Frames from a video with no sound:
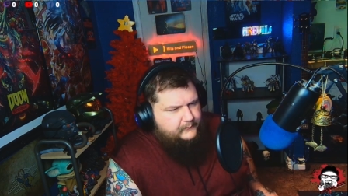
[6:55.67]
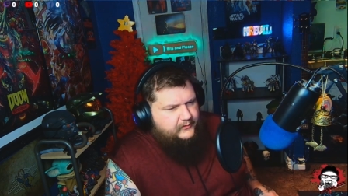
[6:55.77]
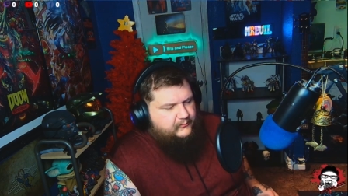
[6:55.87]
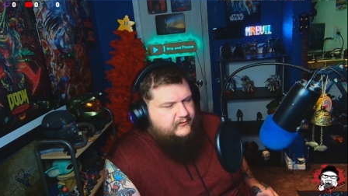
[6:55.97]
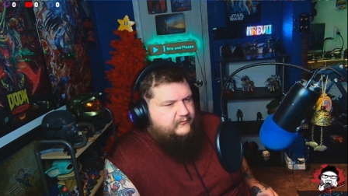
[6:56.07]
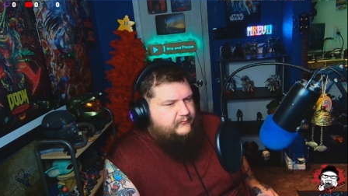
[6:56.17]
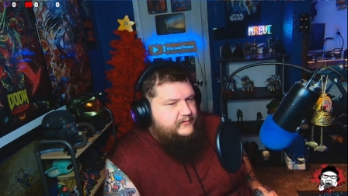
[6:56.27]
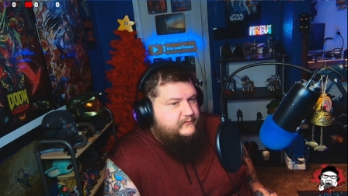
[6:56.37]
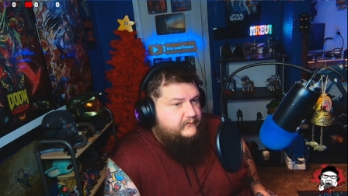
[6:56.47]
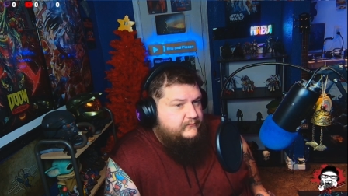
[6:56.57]
bit of
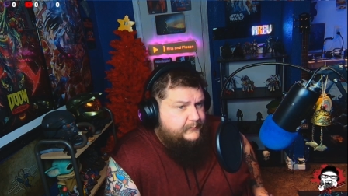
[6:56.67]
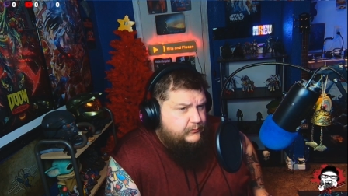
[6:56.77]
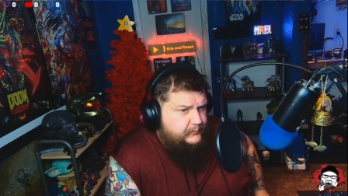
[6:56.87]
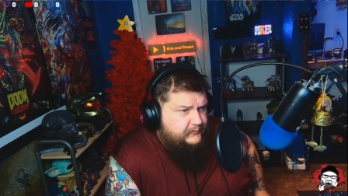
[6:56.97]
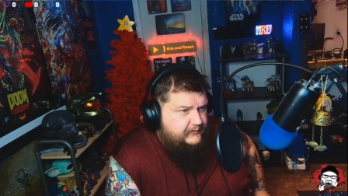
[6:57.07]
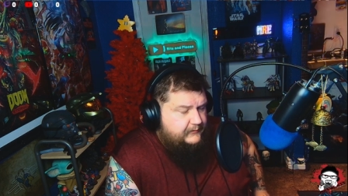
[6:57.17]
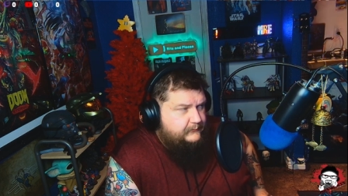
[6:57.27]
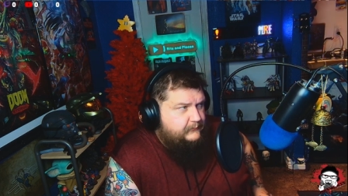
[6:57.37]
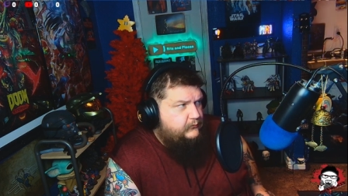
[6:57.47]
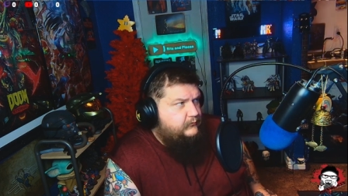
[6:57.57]
reservations on Bloober
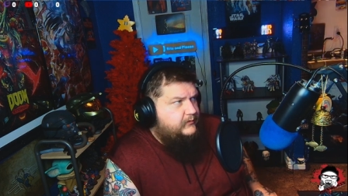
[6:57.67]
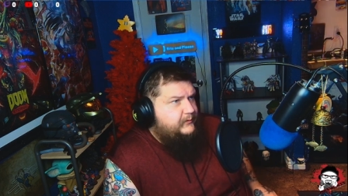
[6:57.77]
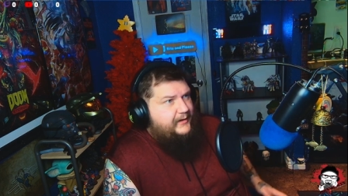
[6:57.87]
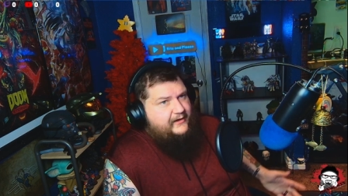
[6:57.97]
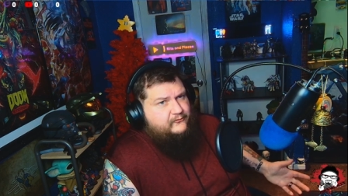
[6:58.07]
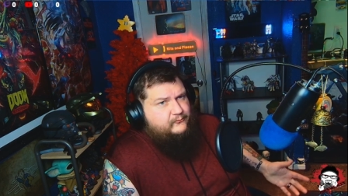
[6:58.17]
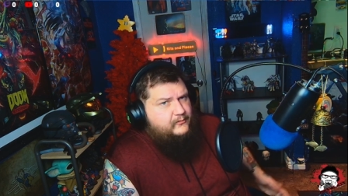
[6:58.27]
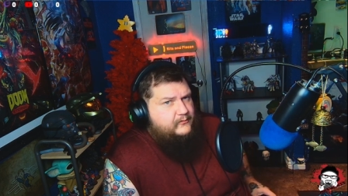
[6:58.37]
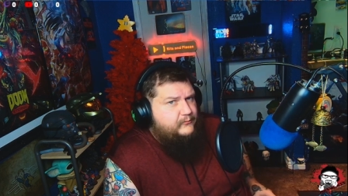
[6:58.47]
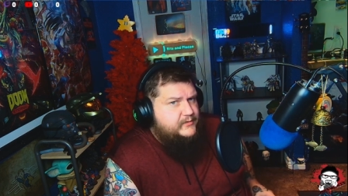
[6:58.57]
Team due to their past
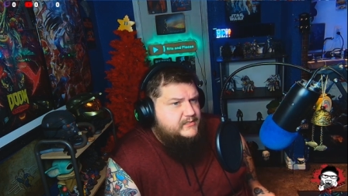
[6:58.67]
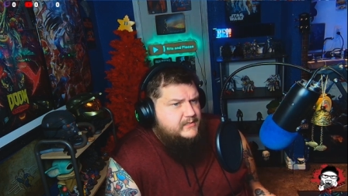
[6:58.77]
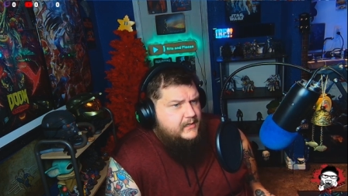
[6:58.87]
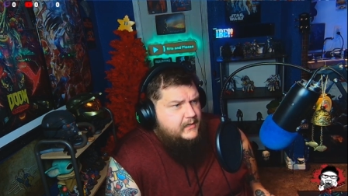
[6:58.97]
work, which